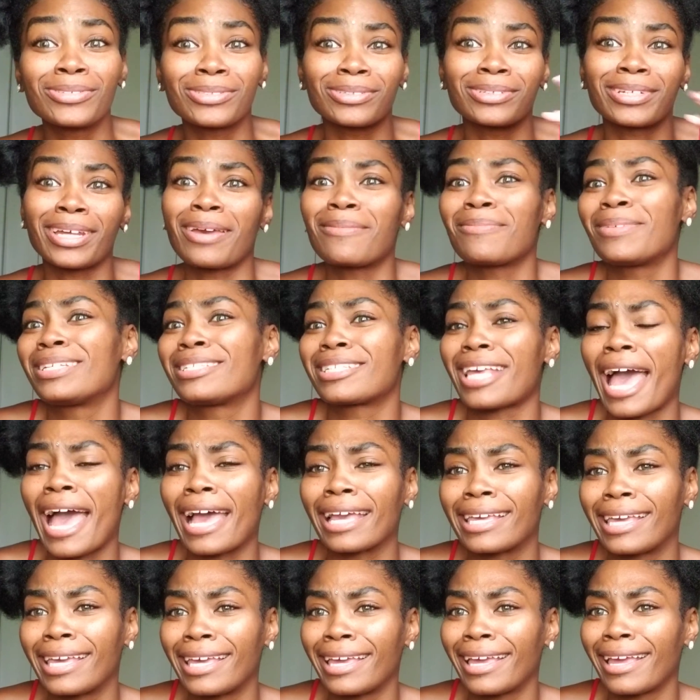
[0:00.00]
So that means I
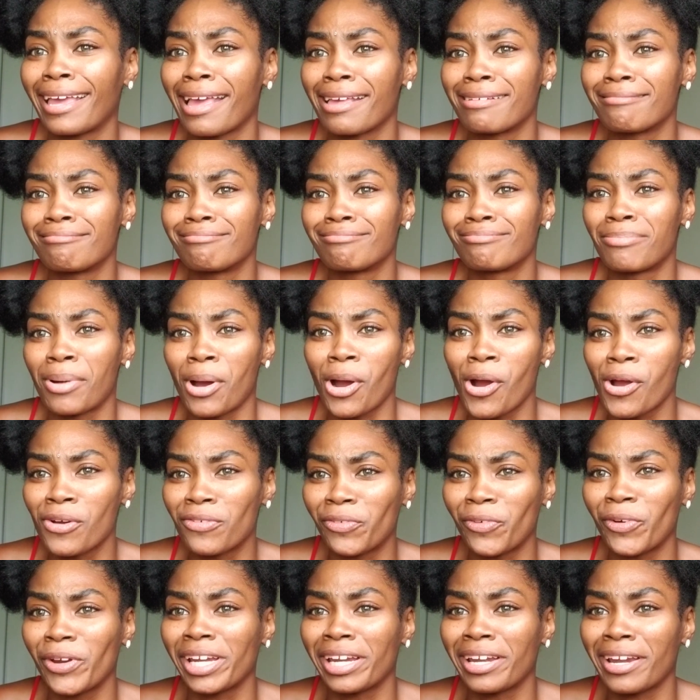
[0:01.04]
can't borrow
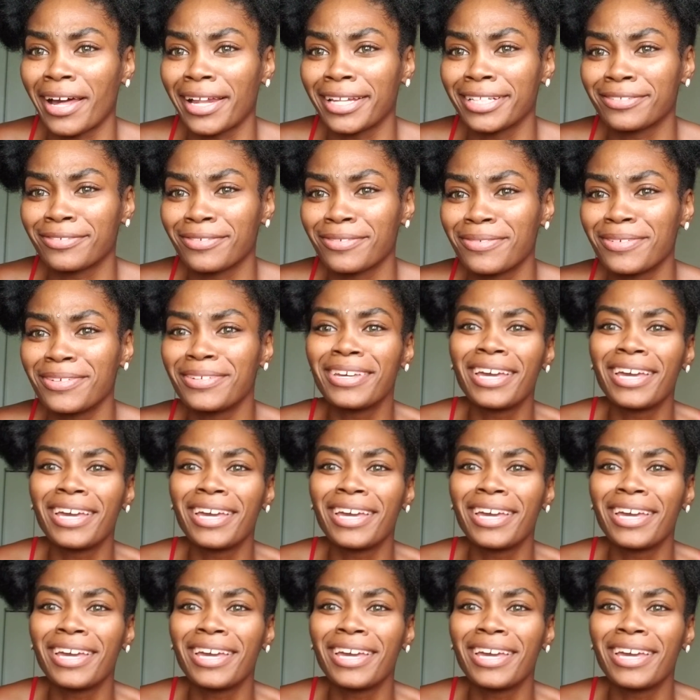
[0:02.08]
$40 from you.